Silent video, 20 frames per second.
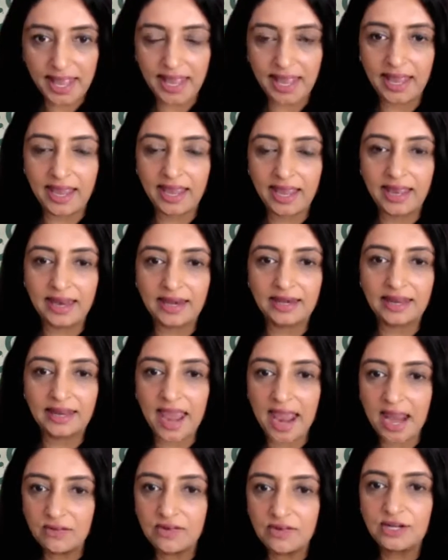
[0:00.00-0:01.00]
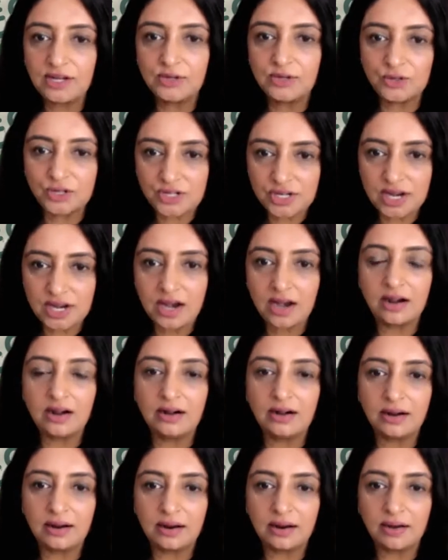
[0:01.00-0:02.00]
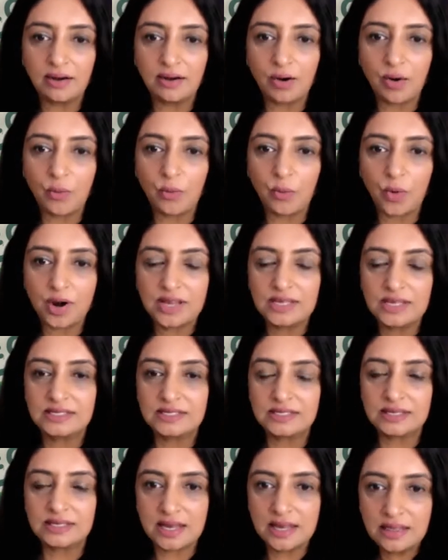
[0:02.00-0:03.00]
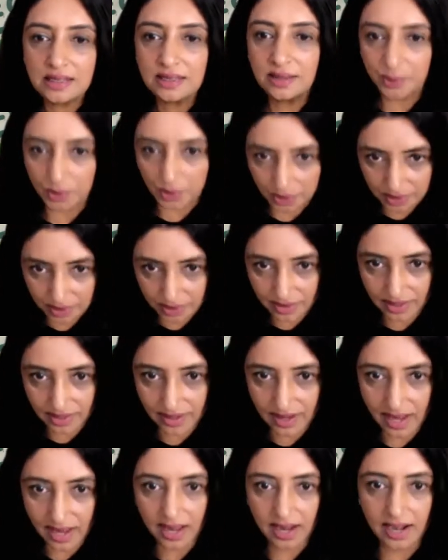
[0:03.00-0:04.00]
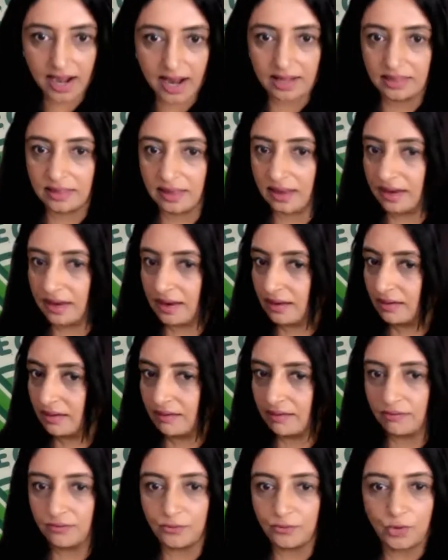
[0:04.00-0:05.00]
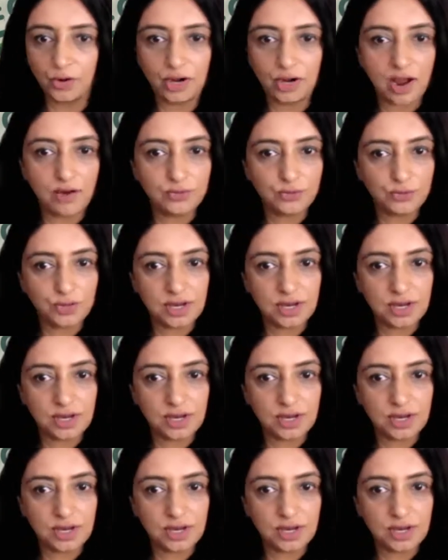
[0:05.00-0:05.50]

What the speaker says: and can't wait to share what is in the book. And I think would love to